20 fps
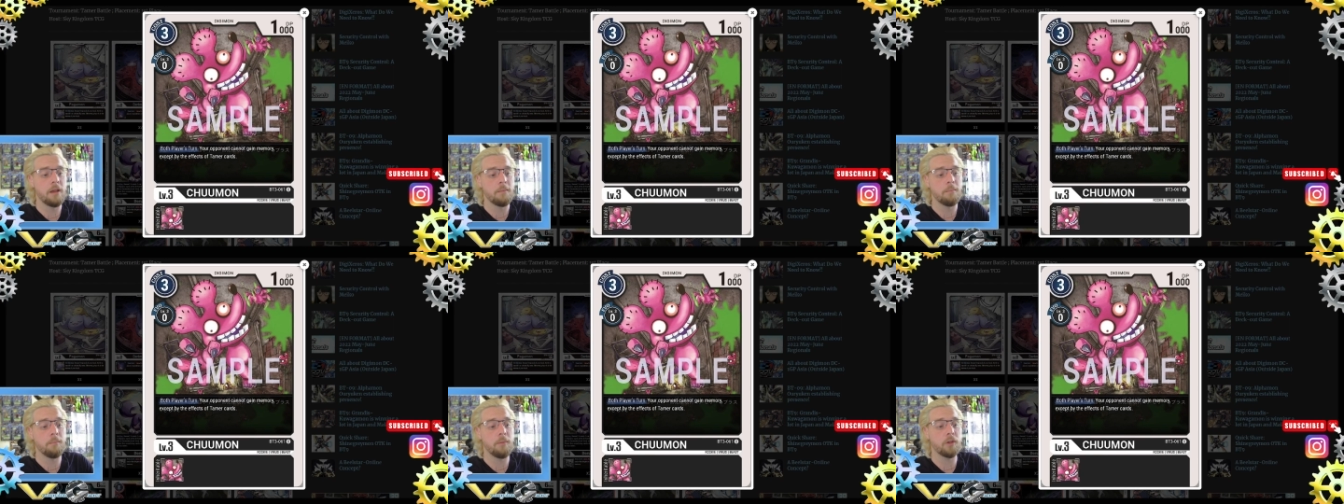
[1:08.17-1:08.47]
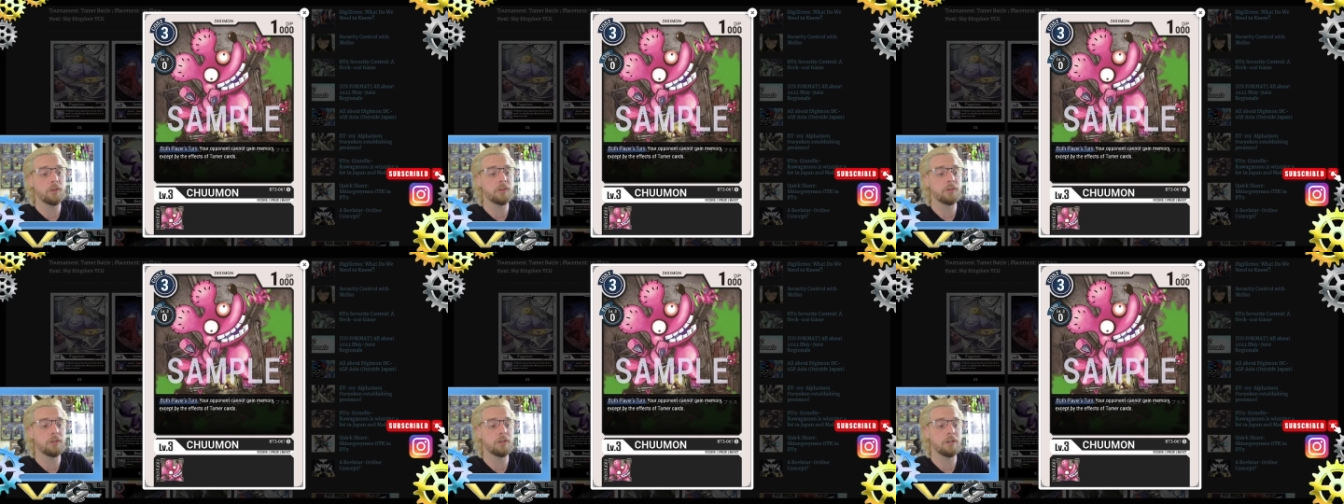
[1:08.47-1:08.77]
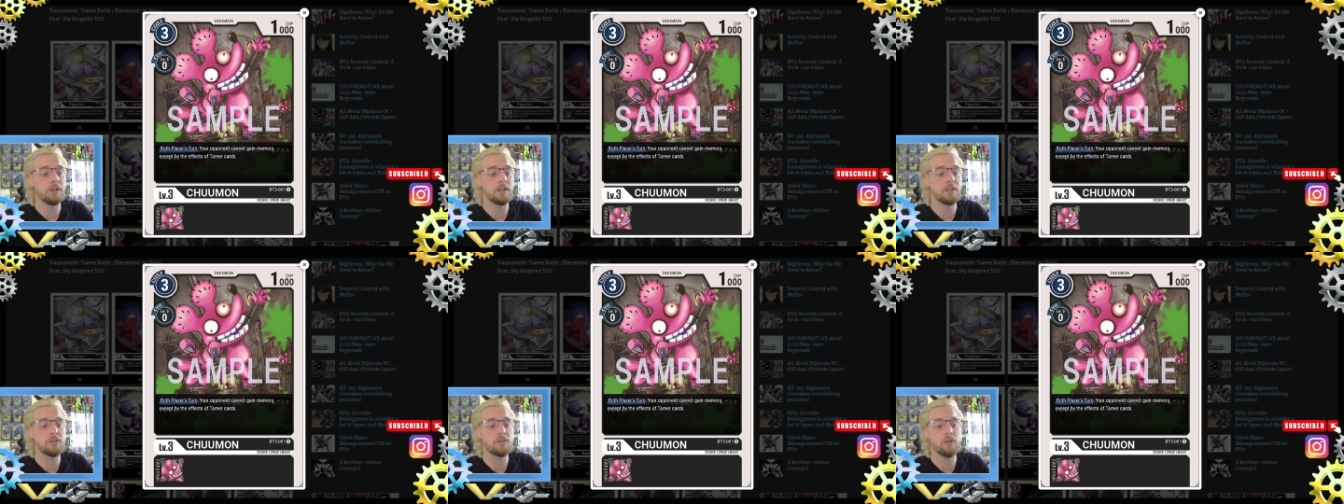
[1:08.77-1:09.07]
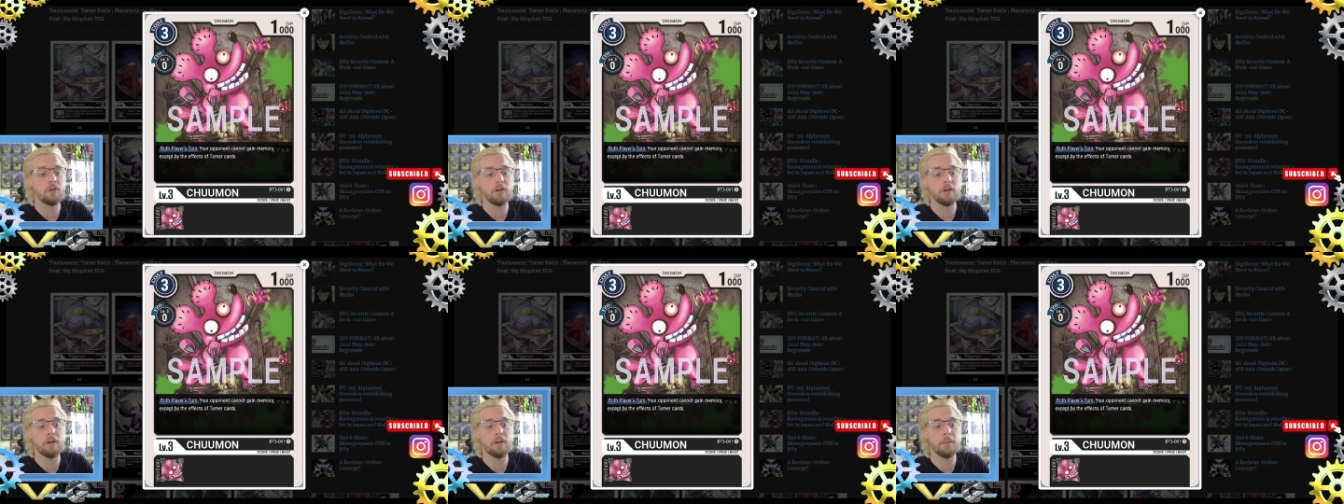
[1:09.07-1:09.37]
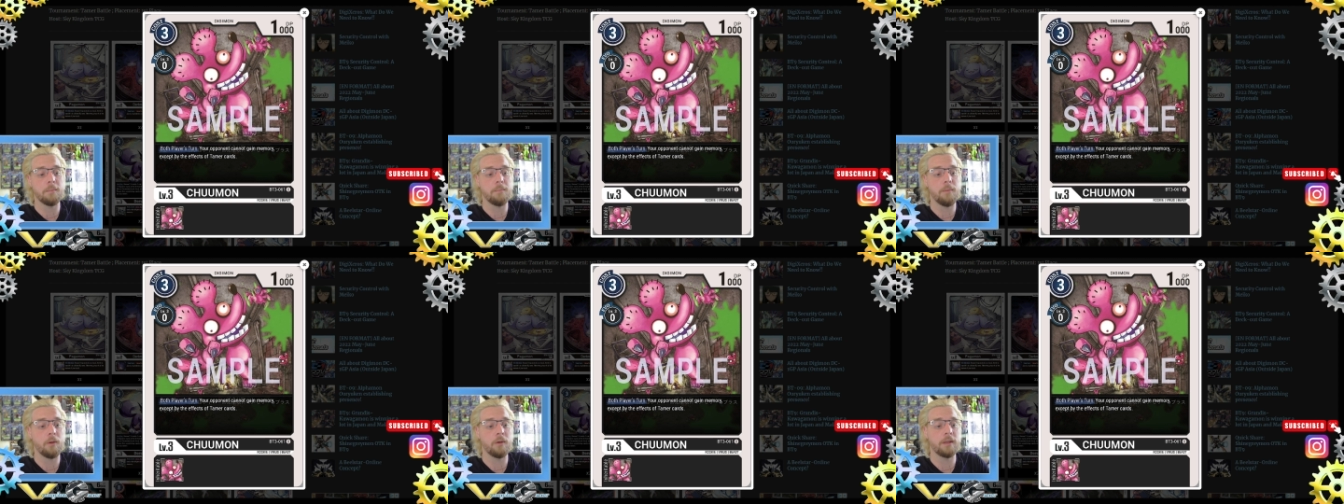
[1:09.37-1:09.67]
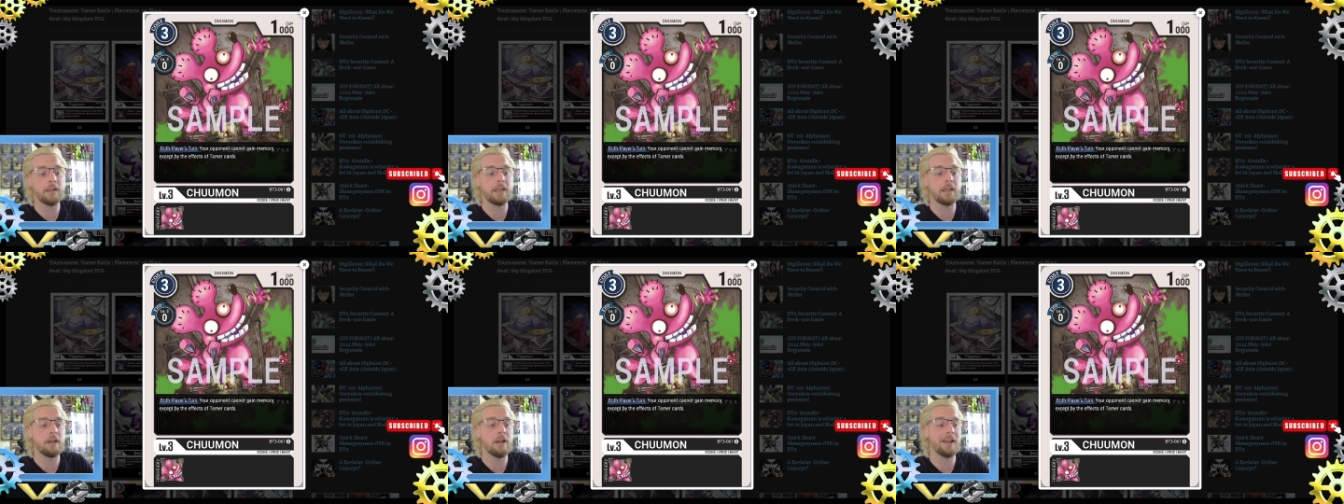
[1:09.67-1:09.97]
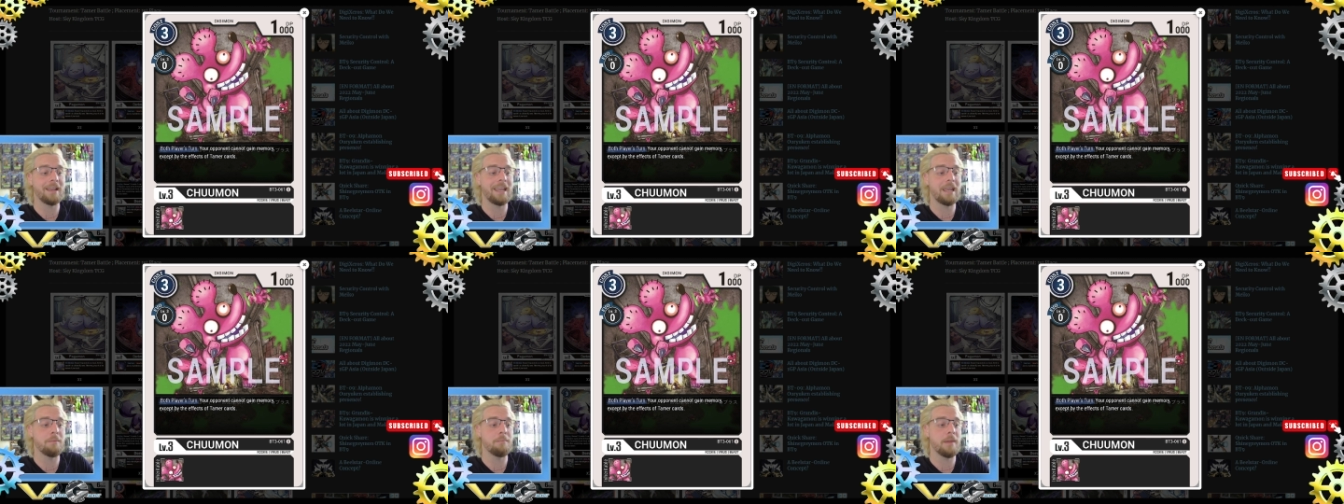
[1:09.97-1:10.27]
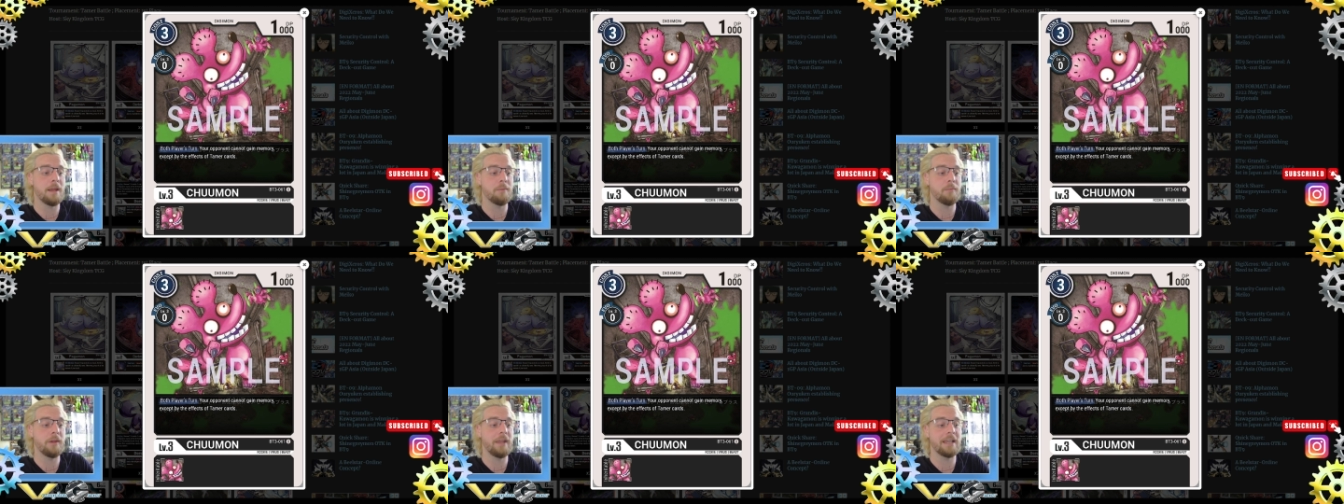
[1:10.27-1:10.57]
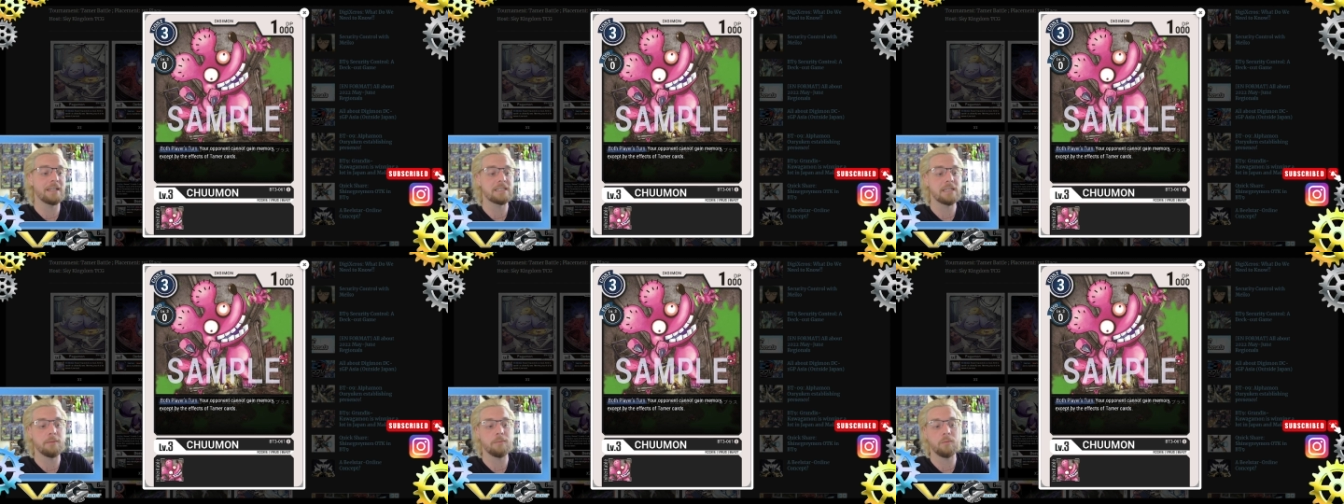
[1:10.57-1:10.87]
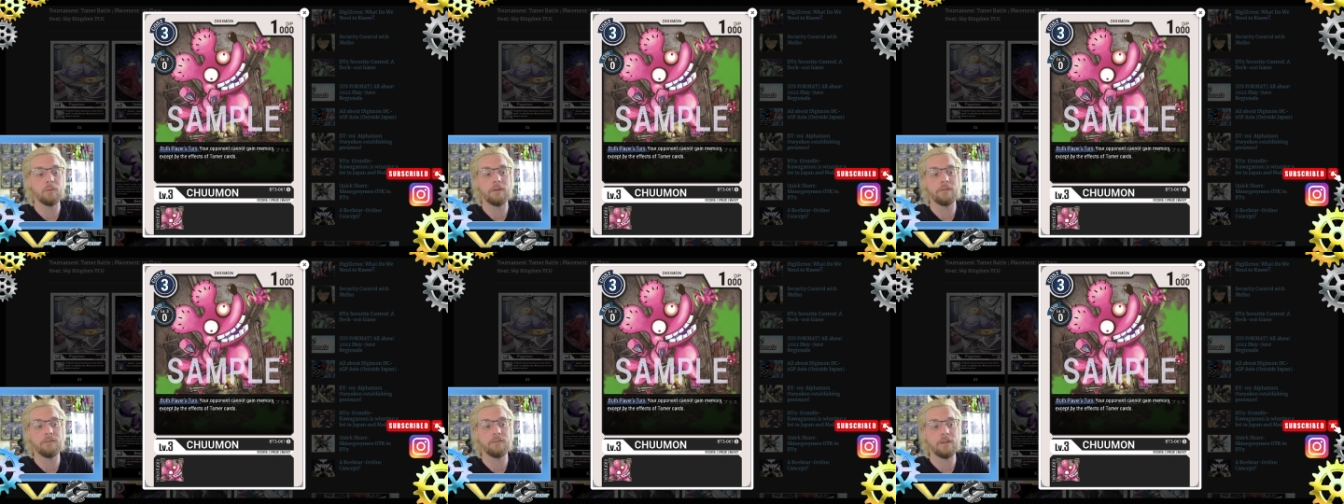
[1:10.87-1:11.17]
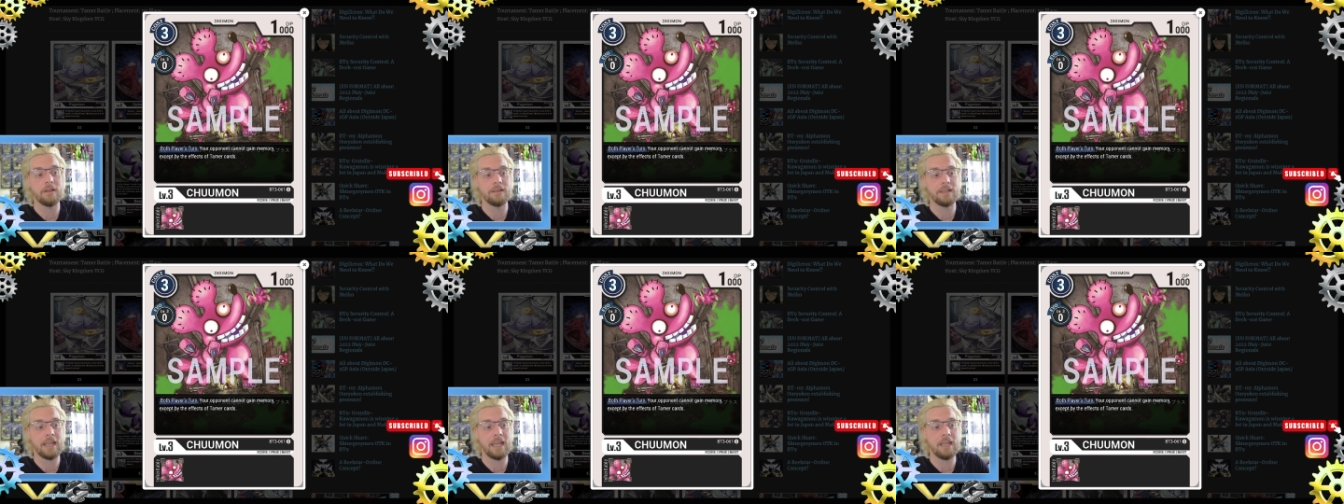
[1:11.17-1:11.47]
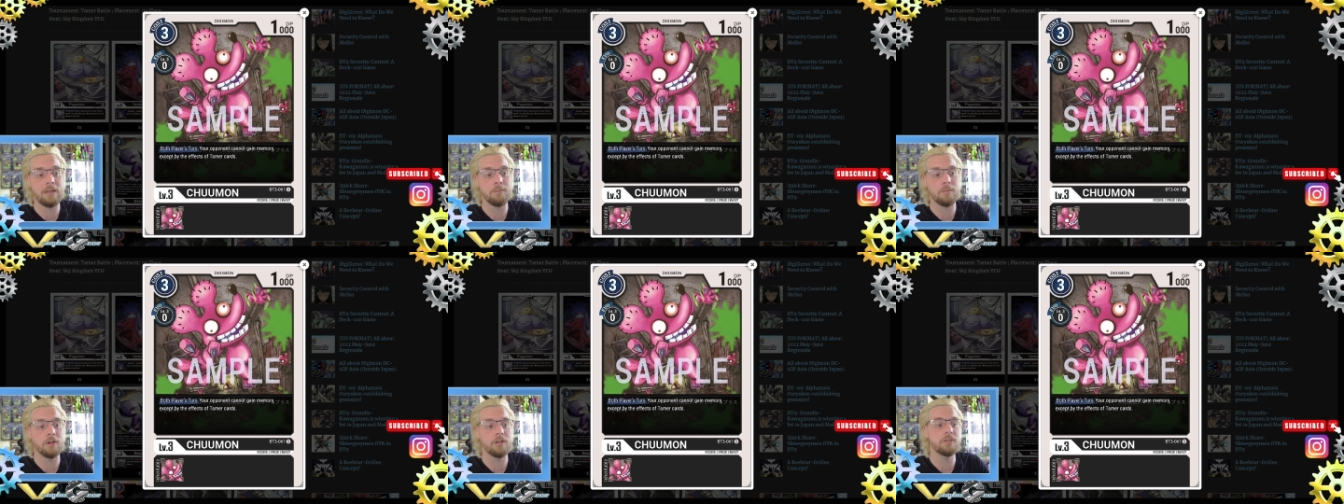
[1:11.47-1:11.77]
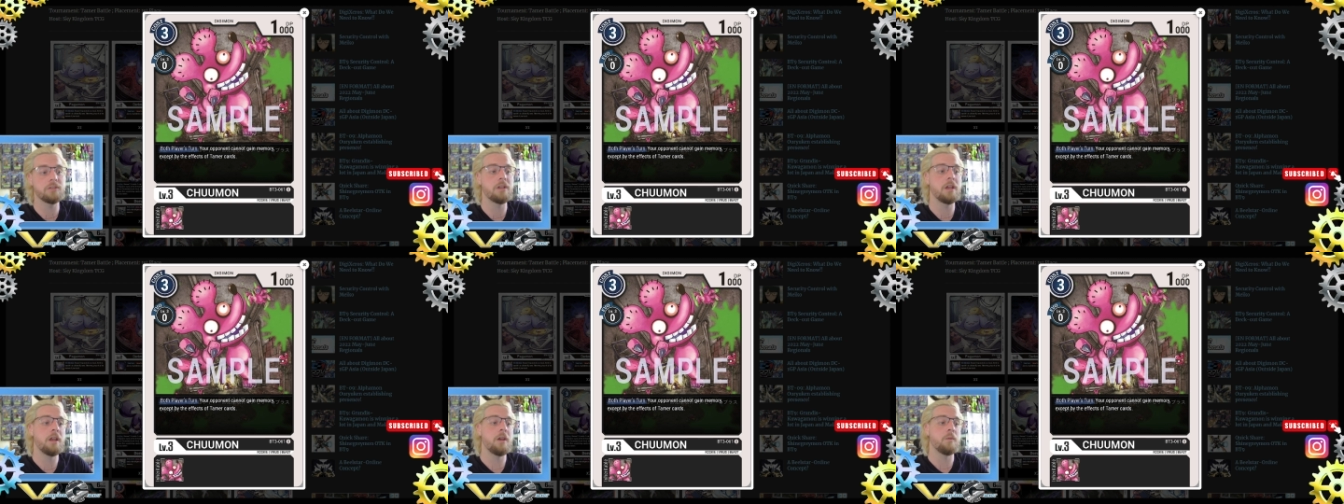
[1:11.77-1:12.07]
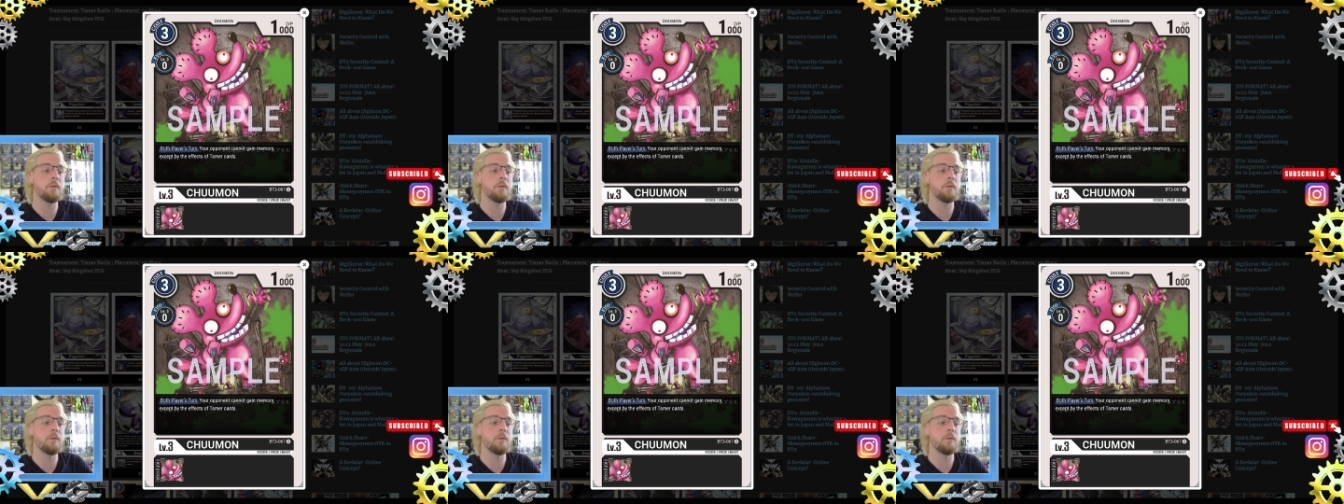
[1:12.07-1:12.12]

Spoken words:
both turns your opponent cannot gain memory except with the Tamers,